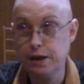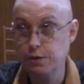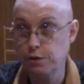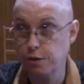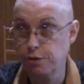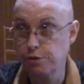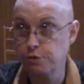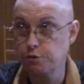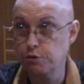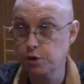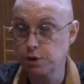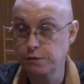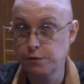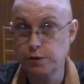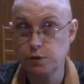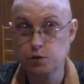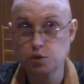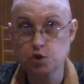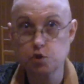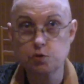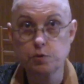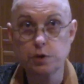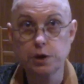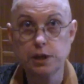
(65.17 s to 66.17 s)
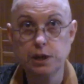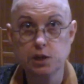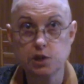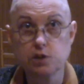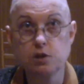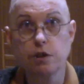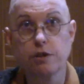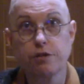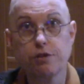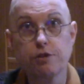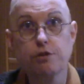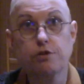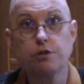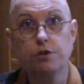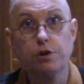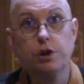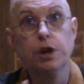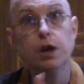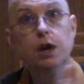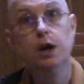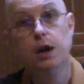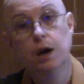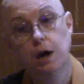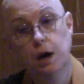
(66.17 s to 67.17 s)
the third of those 3, is the third
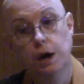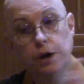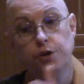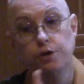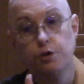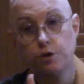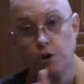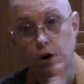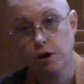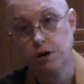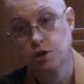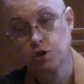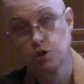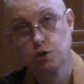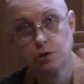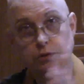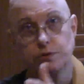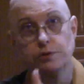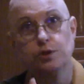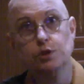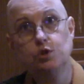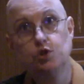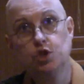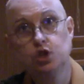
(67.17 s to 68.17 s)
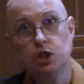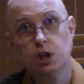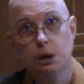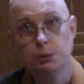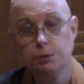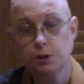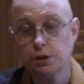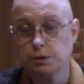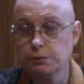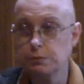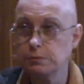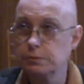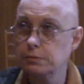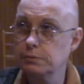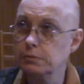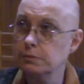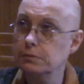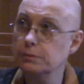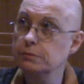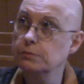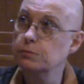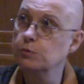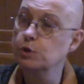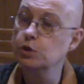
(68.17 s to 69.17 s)
under our sort of Uchiyama
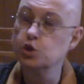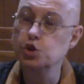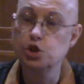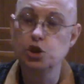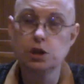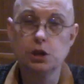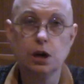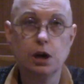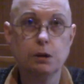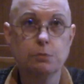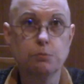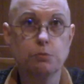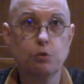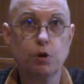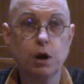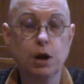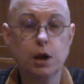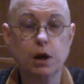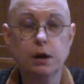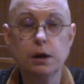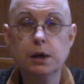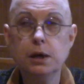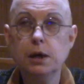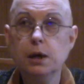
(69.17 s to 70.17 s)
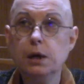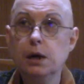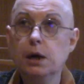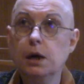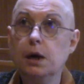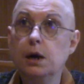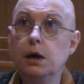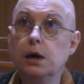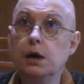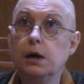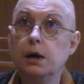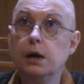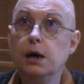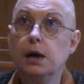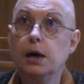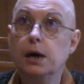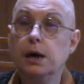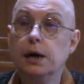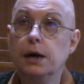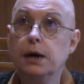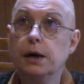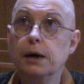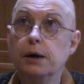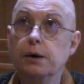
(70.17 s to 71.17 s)
Roshi umbrella.
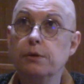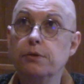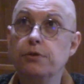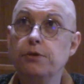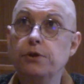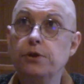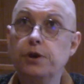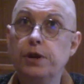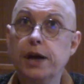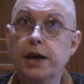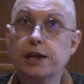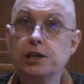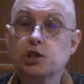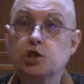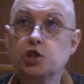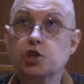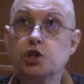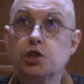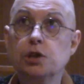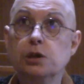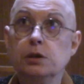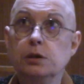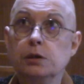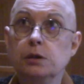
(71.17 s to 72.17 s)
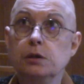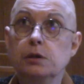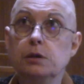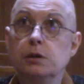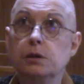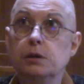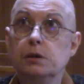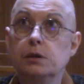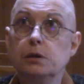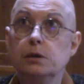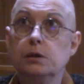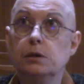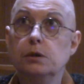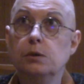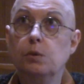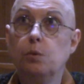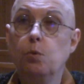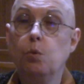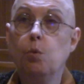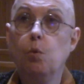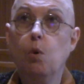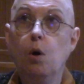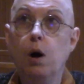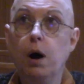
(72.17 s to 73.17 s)
The next
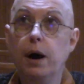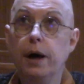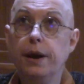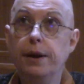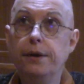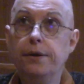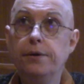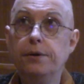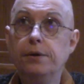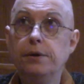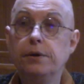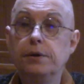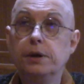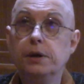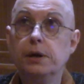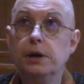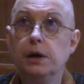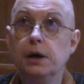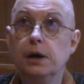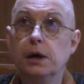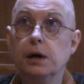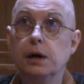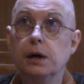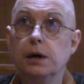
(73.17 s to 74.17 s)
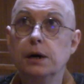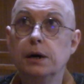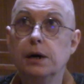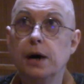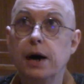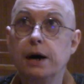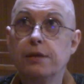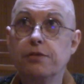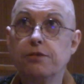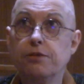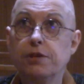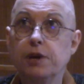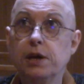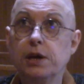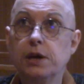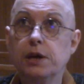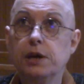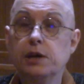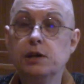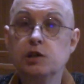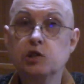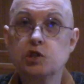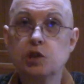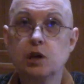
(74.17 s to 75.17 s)
one, I think,
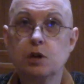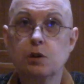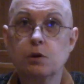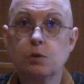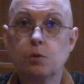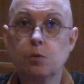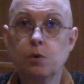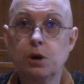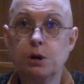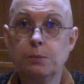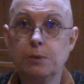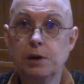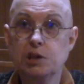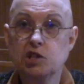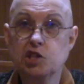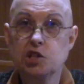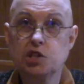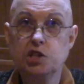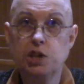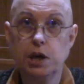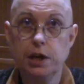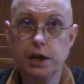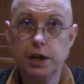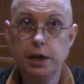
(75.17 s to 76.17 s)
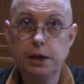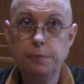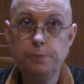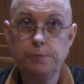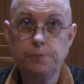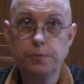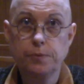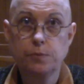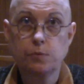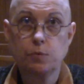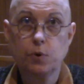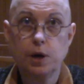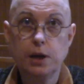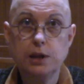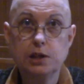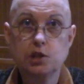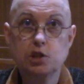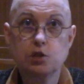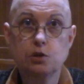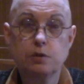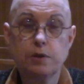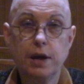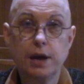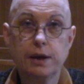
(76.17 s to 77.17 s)
is our one about study, right?
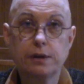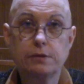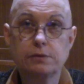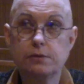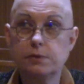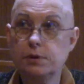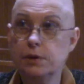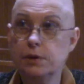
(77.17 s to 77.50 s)
So that